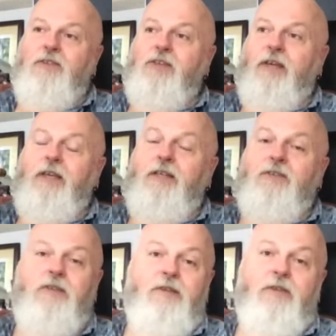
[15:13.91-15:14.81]
taken
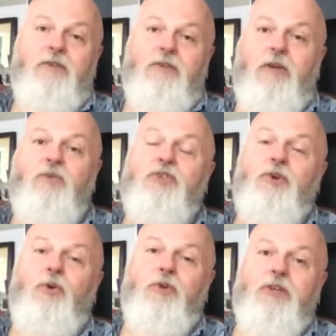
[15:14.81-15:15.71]
to the
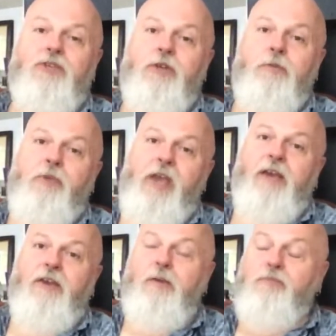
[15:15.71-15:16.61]
notorious
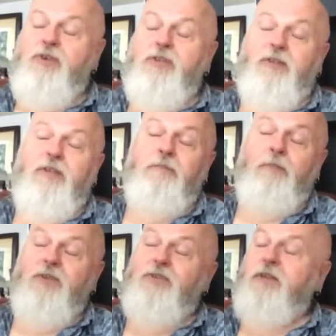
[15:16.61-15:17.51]
Lubyanka prison
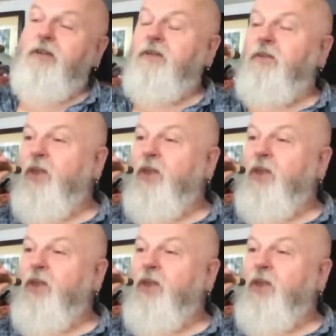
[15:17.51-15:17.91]
in Moscow